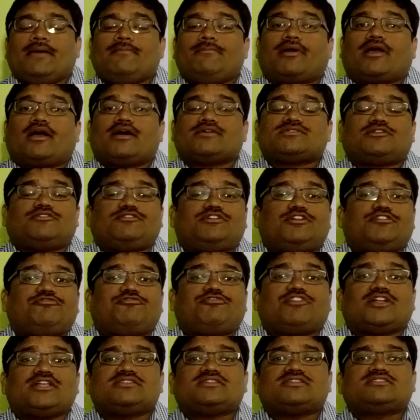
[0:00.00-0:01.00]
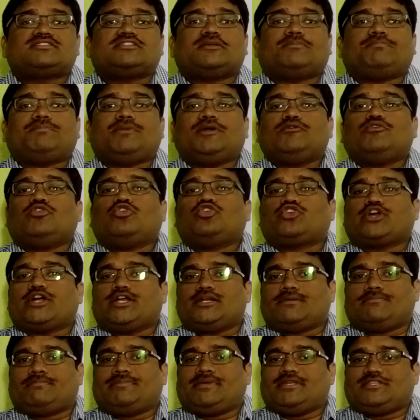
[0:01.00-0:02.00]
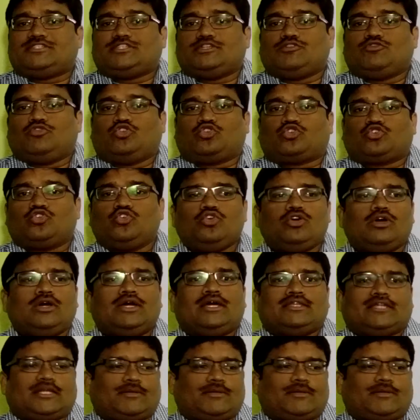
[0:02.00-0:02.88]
Because of differences in the PO2 and PCO2,